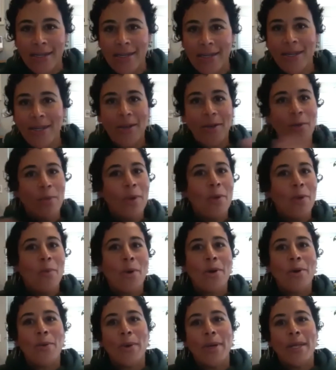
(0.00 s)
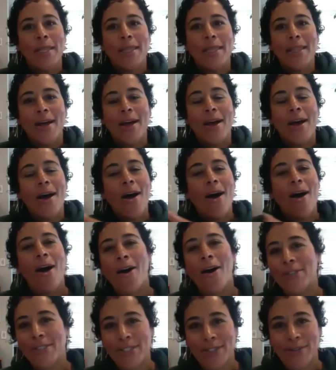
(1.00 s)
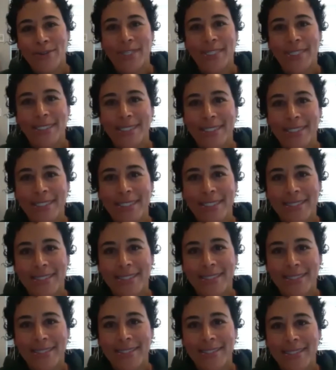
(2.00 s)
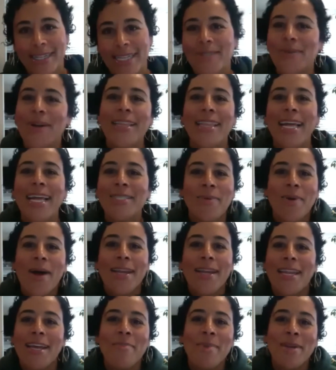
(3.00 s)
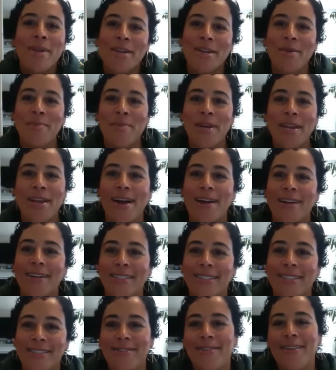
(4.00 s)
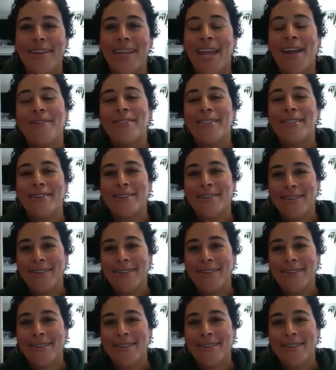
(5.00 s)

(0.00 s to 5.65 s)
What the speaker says: We'll work with all students. That's right. That's why I love being a community college student counselor.